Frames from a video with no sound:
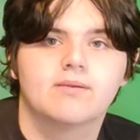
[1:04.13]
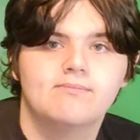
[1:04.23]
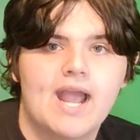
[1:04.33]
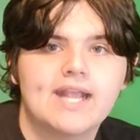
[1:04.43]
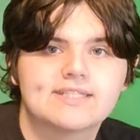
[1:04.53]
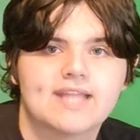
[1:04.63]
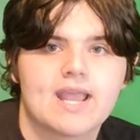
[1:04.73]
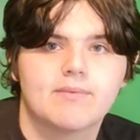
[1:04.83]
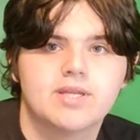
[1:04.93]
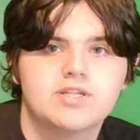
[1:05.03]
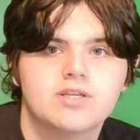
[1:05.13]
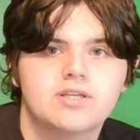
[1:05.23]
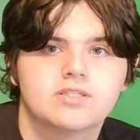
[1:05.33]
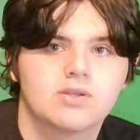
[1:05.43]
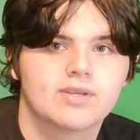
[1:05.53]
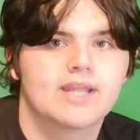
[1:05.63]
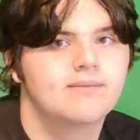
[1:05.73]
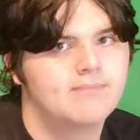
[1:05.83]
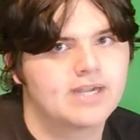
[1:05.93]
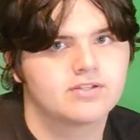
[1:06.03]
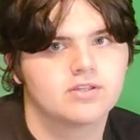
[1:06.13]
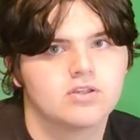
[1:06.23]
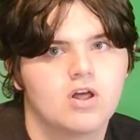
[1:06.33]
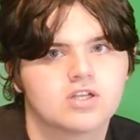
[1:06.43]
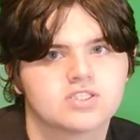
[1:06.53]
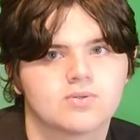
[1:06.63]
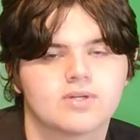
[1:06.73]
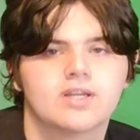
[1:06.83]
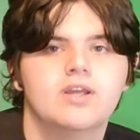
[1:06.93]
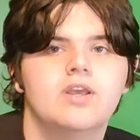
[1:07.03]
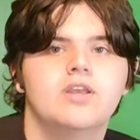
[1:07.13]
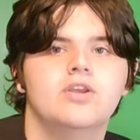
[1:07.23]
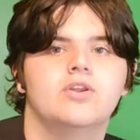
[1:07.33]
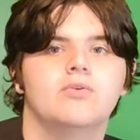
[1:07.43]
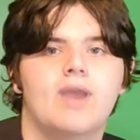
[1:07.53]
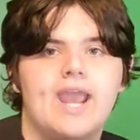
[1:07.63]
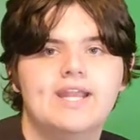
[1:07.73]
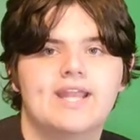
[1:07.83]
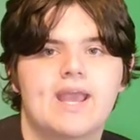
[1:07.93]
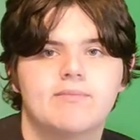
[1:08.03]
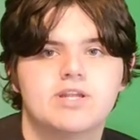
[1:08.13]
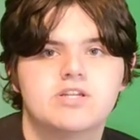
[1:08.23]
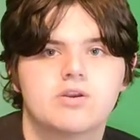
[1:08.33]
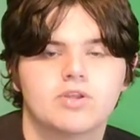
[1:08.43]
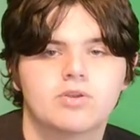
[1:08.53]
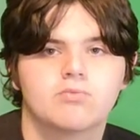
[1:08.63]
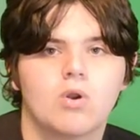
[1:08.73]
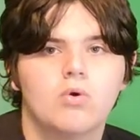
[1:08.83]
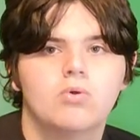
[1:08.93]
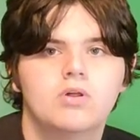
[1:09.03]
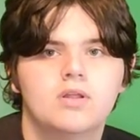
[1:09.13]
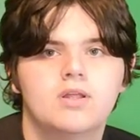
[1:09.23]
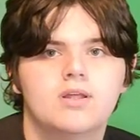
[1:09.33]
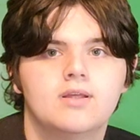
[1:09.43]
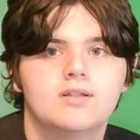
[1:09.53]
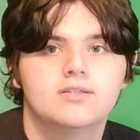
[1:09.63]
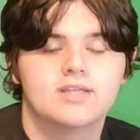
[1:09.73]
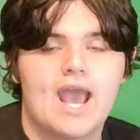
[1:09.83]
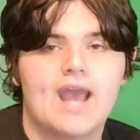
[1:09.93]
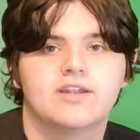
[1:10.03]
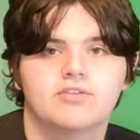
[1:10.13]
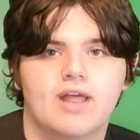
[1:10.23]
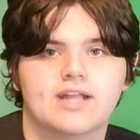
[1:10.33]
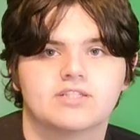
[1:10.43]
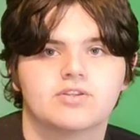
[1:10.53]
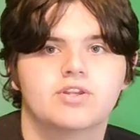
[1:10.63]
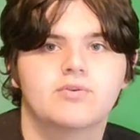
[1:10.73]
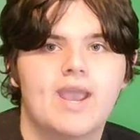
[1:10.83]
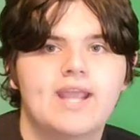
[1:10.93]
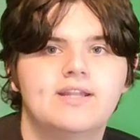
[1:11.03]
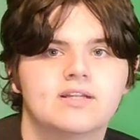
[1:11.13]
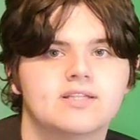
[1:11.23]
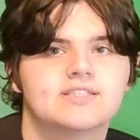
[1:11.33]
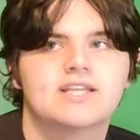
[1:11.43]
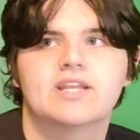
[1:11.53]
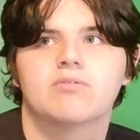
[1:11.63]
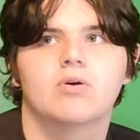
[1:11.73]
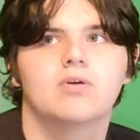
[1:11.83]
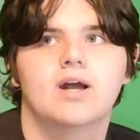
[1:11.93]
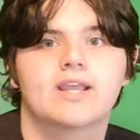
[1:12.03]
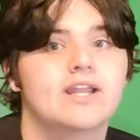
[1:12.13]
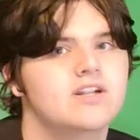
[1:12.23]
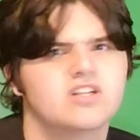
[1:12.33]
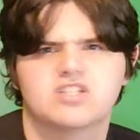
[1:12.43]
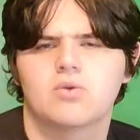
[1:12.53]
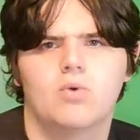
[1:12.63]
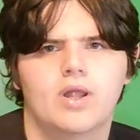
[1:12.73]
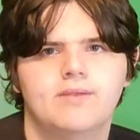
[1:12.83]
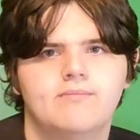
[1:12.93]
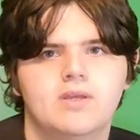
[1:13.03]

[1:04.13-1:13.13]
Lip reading: max damage. So again, back to the longsword, you do 8 damage, you roll to add to that. So you do 8, let's say you roll again just a 1,